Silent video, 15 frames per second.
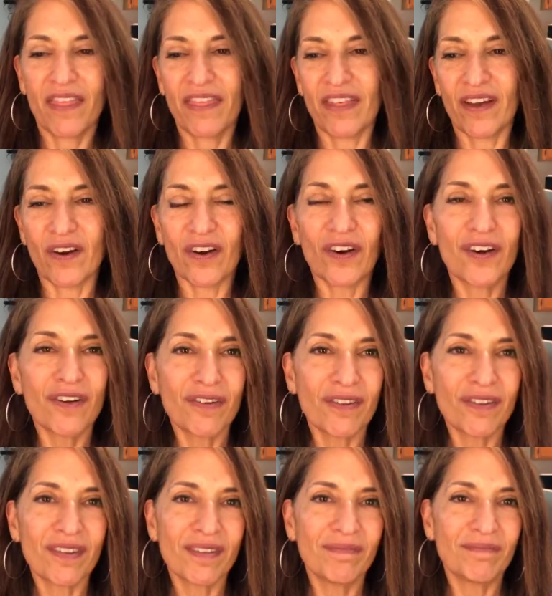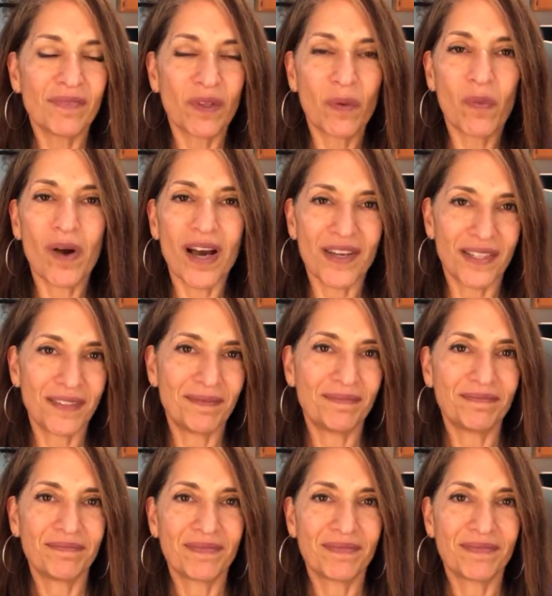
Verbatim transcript: the earth, the water.